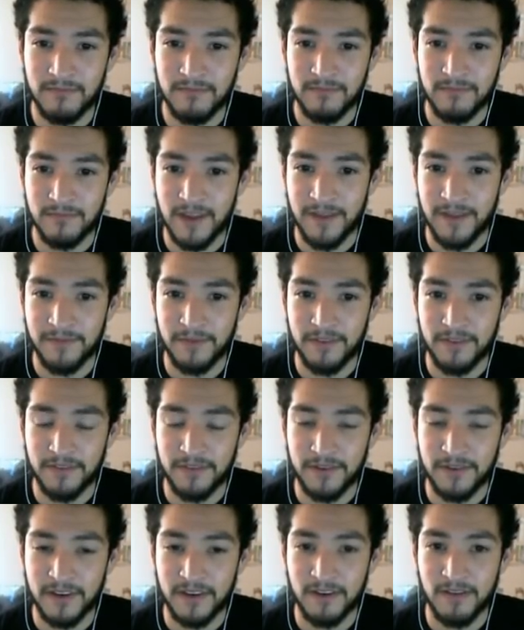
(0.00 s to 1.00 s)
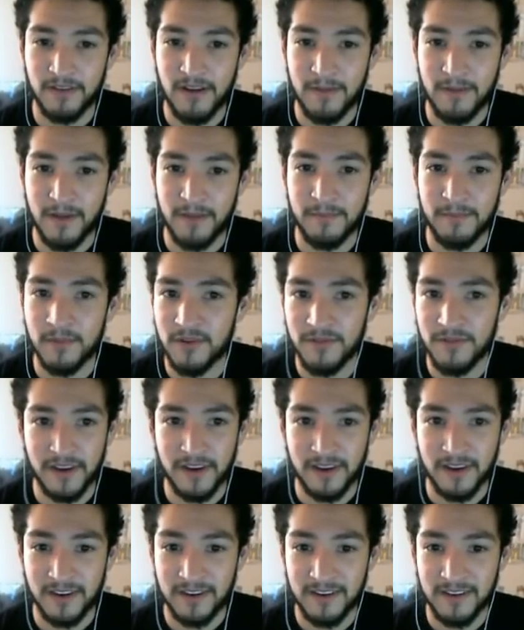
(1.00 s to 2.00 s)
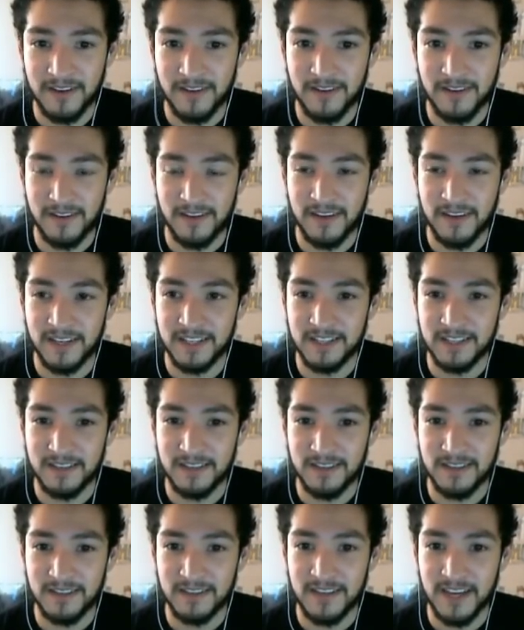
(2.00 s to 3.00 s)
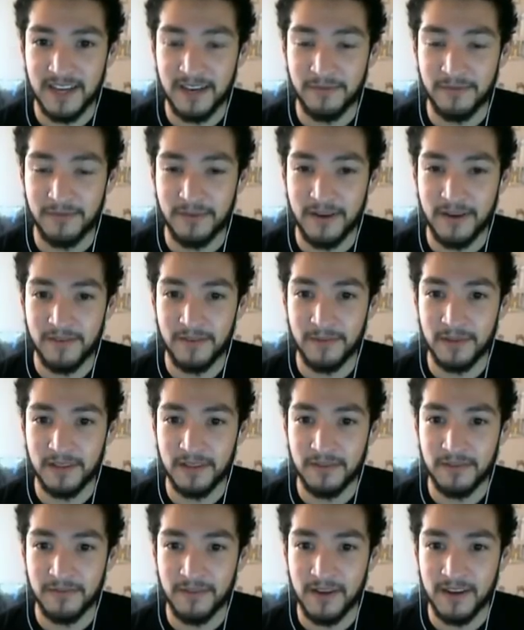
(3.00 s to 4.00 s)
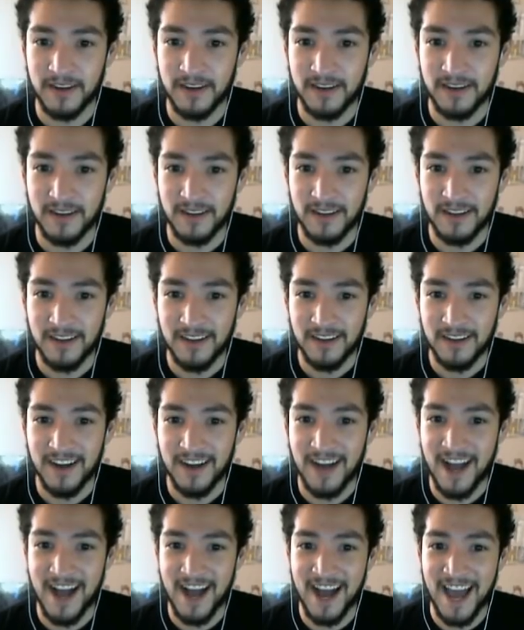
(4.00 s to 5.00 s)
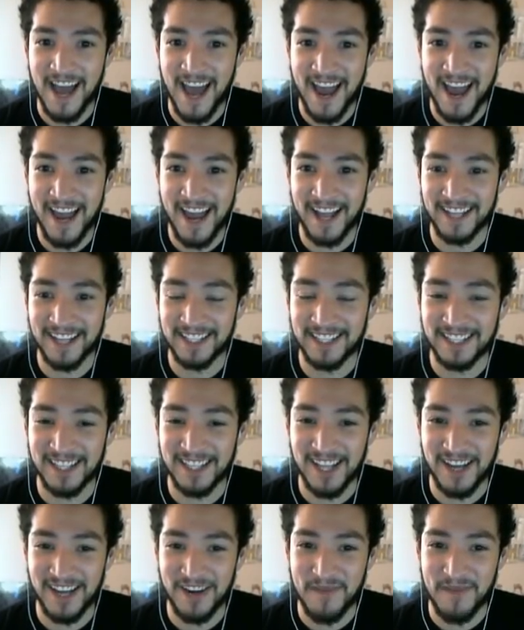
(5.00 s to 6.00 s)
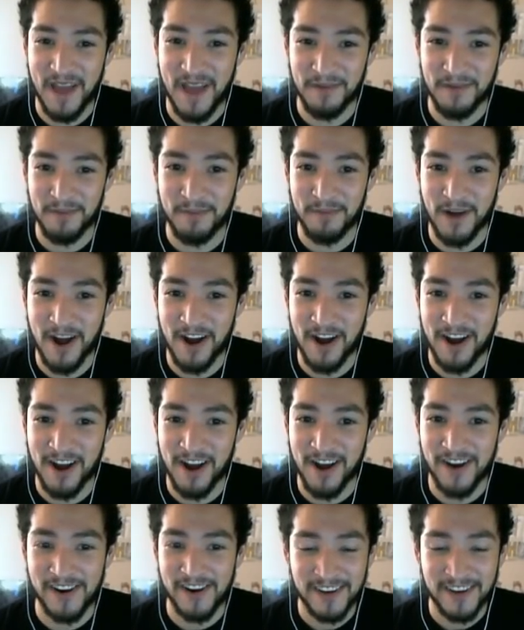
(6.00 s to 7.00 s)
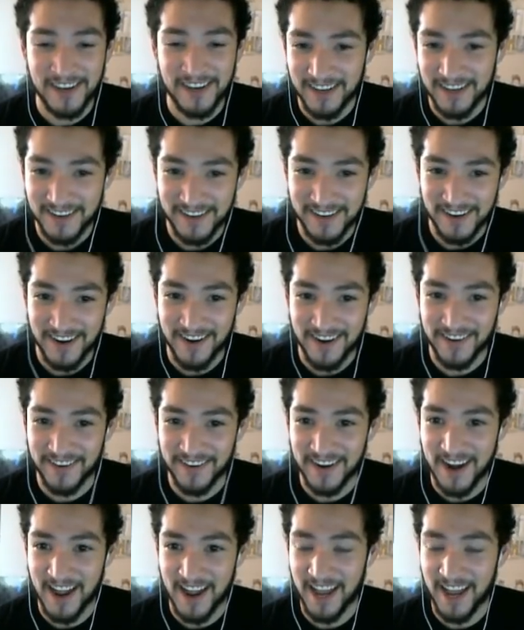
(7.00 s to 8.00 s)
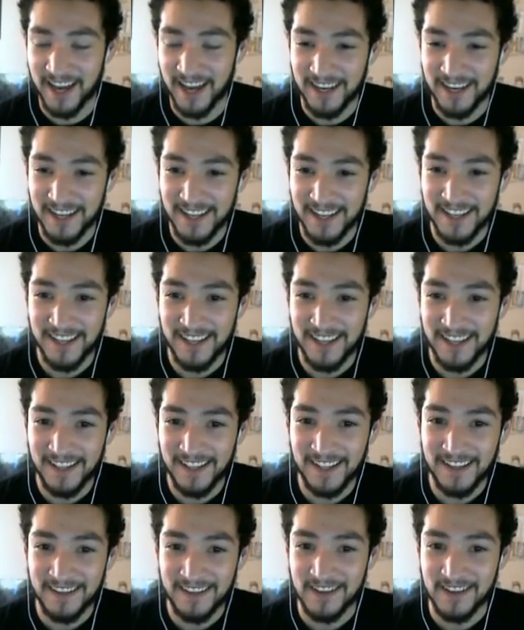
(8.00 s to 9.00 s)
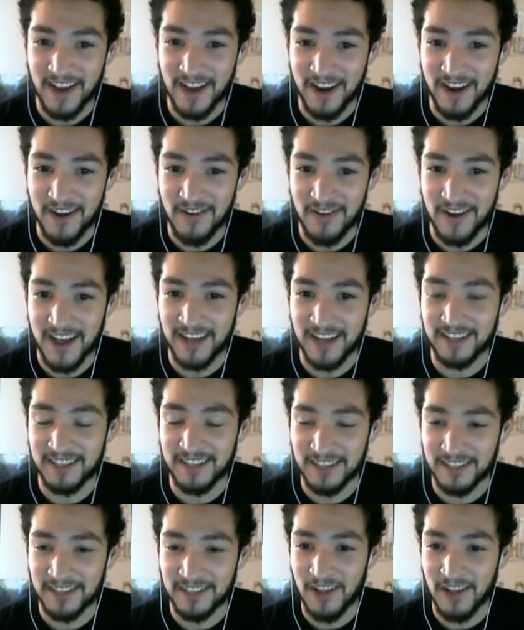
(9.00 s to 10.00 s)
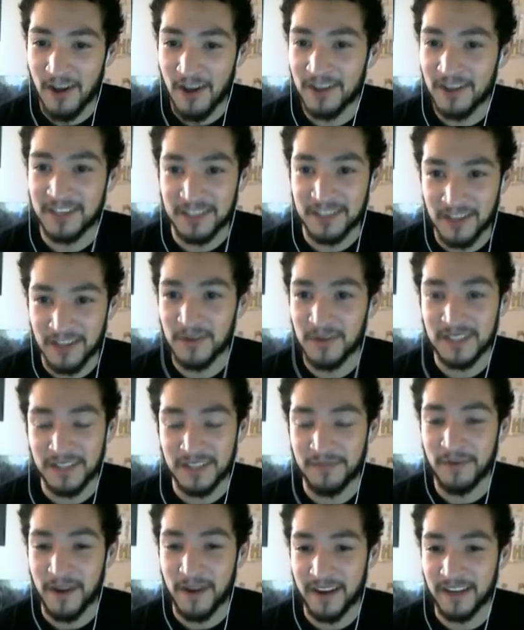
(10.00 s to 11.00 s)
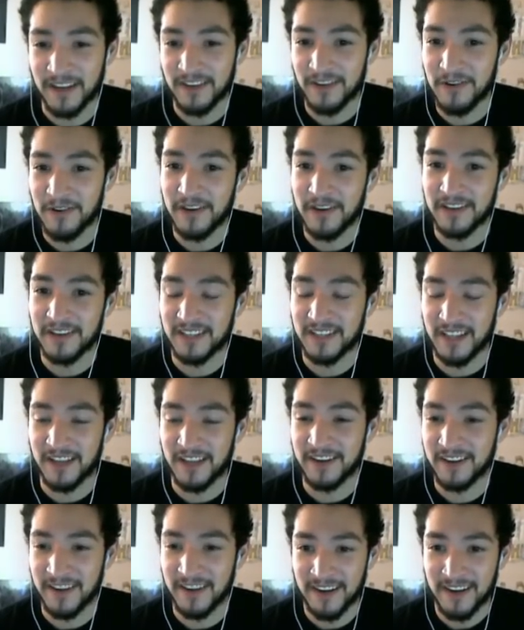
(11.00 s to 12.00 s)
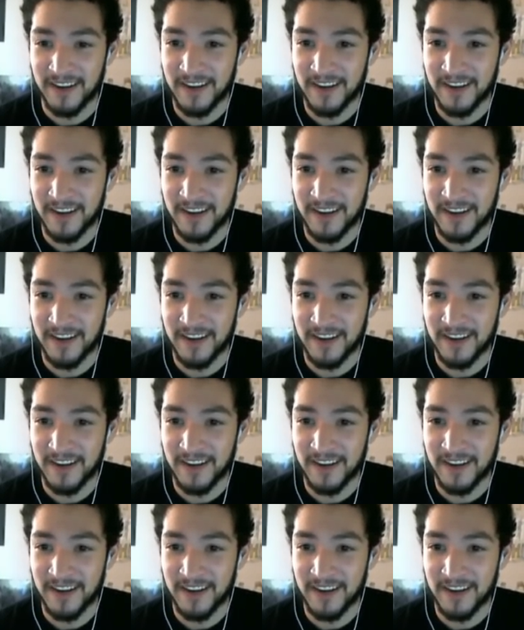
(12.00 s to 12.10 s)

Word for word: Wait for the screen to go up. I'm moving. It's taking forever. What the fuck? Oh, hey, there's a slender Man with Pogo. All right. So I can go nice and slow, as slow as the fucking dude in Slender.